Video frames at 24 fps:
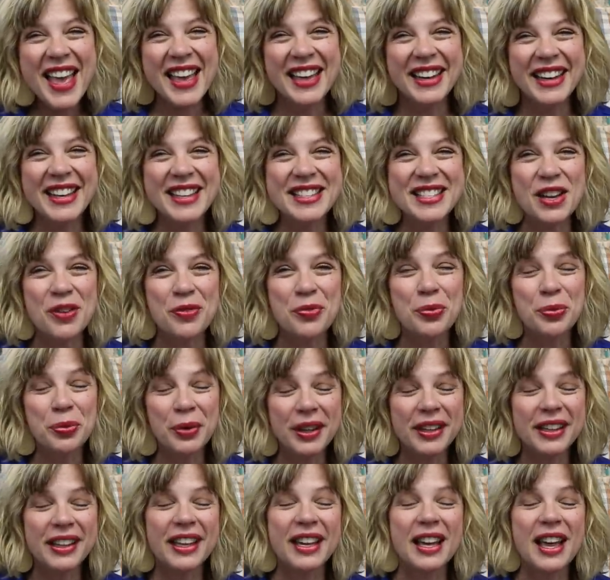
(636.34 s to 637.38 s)
it is a
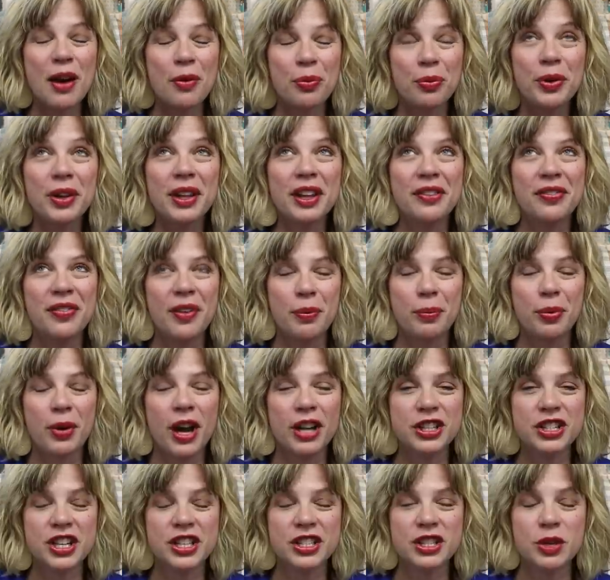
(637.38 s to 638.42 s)
really, a really fun
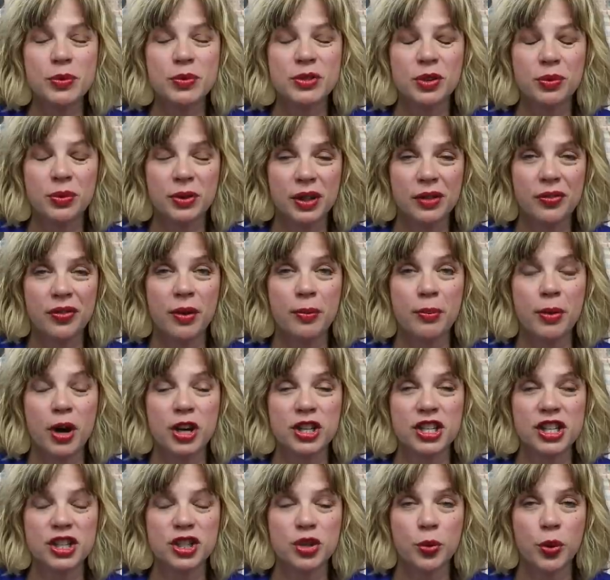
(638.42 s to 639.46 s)
project. It was a really fun
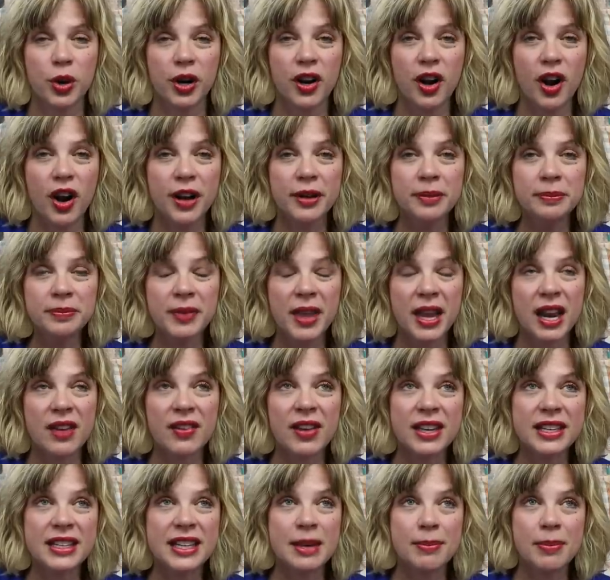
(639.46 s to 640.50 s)
project to work on. And i
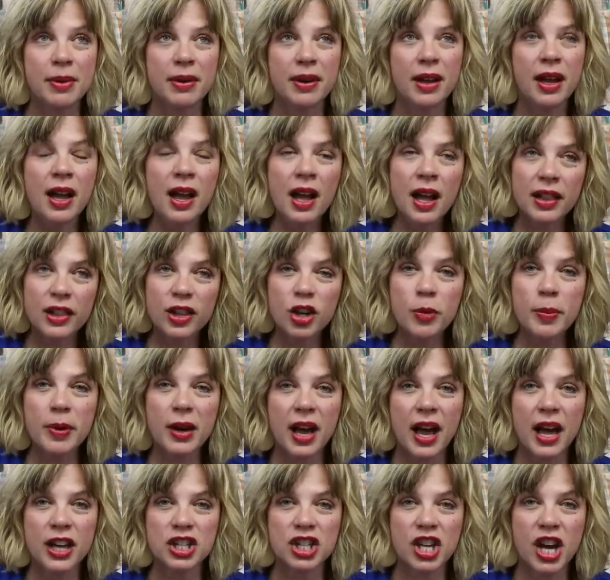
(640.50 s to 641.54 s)
had to keep a little
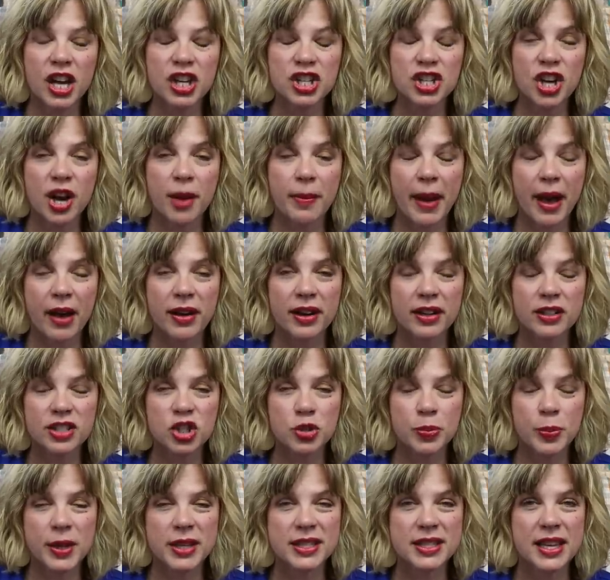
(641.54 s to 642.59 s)
bit of hush-hush about it
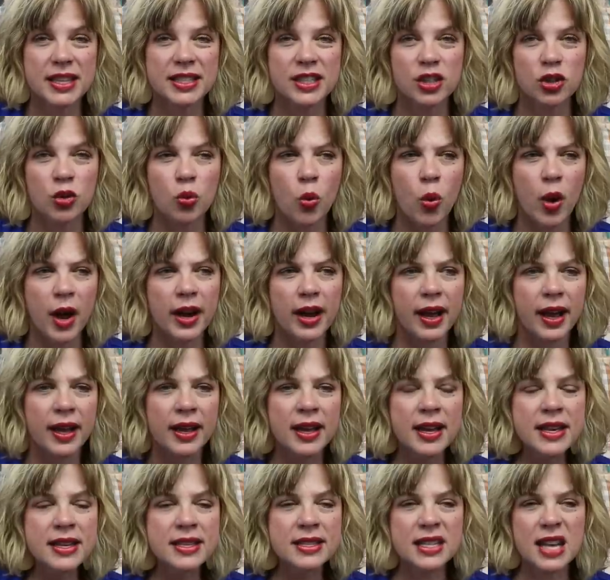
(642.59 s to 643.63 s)
just because I didn't want
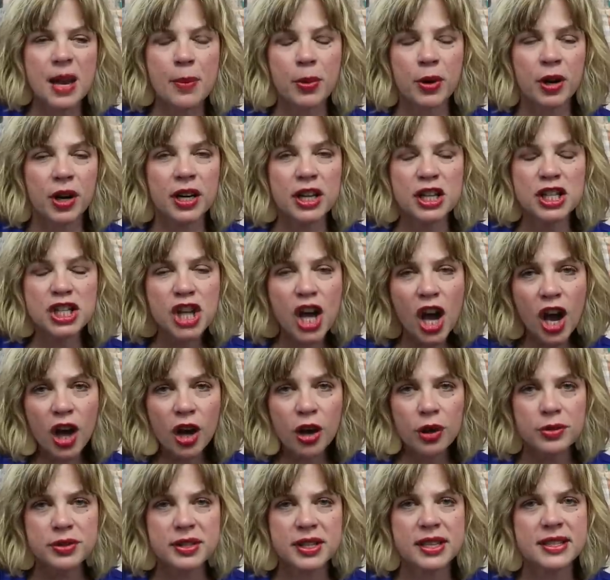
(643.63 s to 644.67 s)
to step on any
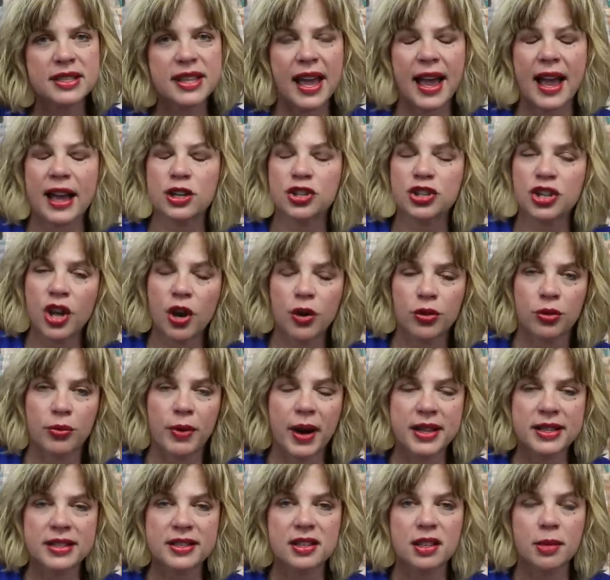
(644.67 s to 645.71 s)
toes because they actually own the
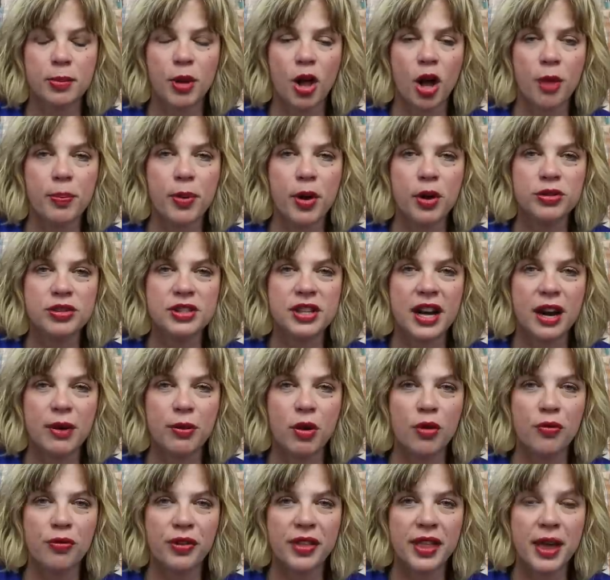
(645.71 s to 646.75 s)
rights to the blog post that I
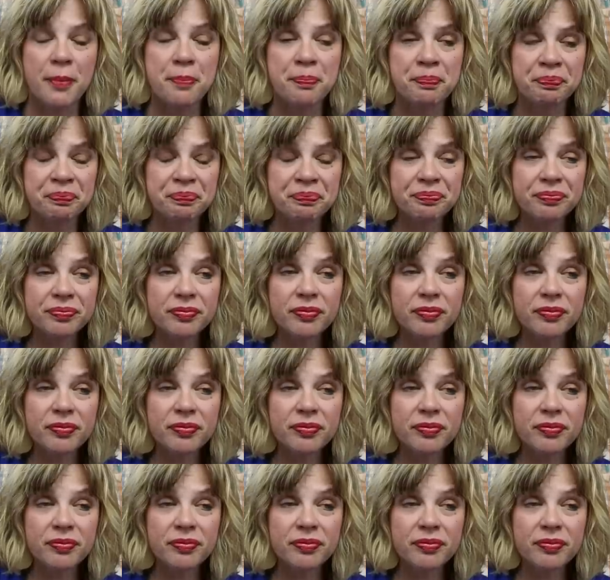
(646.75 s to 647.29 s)
wrote for them.